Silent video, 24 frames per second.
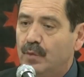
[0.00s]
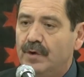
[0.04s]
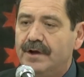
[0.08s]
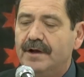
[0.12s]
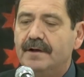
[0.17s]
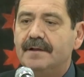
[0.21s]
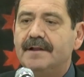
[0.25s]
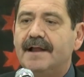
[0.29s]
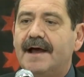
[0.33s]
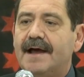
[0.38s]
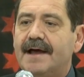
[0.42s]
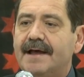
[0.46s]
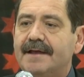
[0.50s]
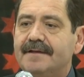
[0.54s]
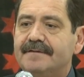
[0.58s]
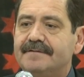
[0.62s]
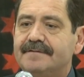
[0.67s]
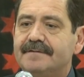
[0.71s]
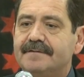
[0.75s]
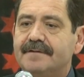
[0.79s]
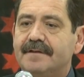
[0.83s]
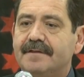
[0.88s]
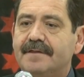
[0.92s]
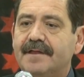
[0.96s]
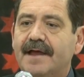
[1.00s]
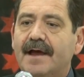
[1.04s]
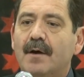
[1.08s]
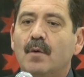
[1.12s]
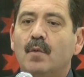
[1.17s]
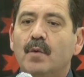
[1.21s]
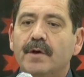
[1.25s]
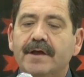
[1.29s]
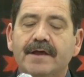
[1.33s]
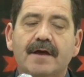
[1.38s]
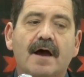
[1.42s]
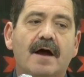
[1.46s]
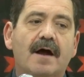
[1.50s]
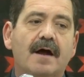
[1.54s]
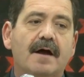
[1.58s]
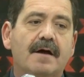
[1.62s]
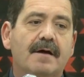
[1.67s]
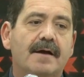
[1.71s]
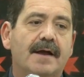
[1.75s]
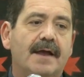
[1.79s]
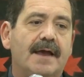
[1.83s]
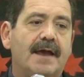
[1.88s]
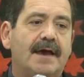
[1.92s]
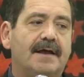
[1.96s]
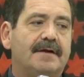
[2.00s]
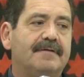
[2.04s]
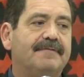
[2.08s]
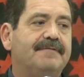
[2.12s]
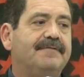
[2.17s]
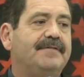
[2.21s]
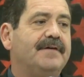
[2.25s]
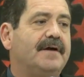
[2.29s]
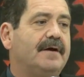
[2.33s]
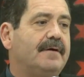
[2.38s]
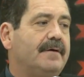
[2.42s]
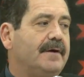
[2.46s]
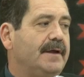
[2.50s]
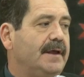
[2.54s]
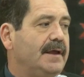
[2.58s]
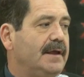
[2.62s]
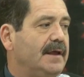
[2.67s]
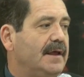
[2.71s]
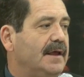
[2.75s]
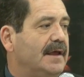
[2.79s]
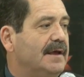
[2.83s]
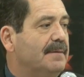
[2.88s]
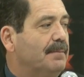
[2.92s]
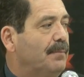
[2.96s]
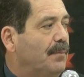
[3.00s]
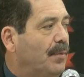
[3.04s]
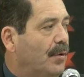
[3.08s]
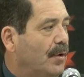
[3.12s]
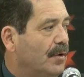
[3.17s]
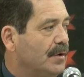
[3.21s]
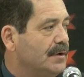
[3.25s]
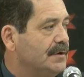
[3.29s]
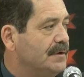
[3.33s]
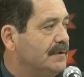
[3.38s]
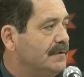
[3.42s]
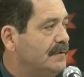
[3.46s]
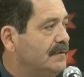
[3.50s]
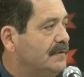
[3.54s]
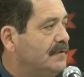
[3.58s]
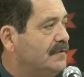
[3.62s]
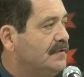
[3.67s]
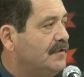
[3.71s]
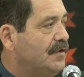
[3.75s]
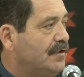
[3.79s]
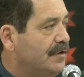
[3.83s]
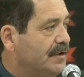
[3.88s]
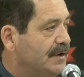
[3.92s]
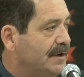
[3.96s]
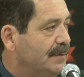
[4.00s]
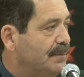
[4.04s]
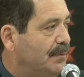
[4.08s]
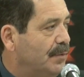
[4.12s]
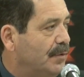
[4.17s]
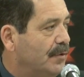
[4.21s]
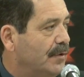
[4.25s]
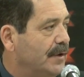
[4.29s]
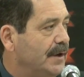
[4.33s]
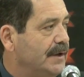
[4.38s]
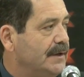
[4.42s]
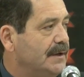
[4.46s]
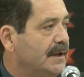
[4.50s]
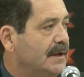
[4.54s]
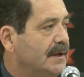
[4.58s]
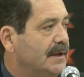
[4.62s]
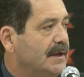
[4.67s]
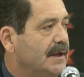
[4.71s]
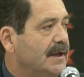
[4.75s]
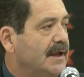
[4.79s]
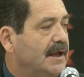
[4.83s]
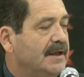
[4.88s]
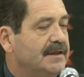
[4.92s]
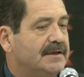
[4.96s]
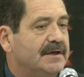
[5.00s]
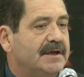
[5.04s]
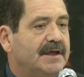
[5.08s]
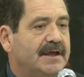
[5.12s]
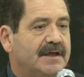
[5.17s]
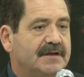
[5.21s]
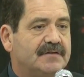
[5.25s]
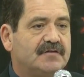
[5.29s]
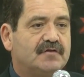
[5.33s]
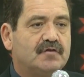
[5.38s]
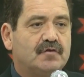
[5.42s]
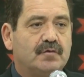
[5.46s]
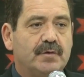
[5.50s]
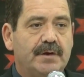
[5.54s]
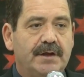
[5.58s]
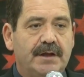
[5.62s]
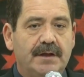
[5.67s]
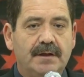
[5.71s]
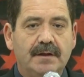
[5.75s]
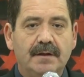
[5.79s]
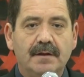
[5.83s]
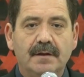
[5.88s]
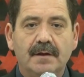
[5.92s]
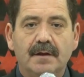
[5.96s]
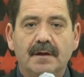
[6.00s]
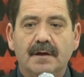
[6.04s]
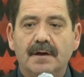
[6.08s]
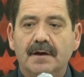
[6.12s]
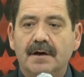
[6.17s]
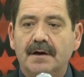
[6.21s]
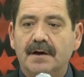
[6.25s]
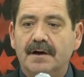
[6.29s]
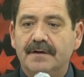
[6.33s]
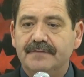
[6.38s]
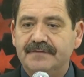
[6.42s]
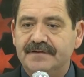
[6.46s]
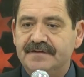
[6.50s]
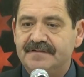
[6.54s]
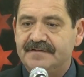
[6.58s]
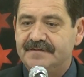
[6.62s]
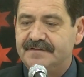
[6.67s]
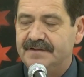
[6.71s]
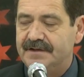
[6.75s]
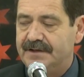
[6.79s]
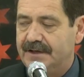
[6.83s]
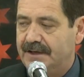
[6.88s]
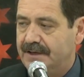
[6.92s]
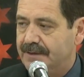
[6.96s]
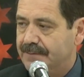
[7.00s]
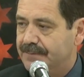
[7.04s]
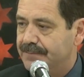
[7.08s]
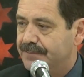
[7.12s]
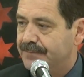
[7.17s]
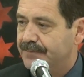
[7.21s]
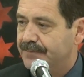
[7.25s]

But at least a month earlier, on Labor Day, Karen had already decided to stay in the Democratic Party fold.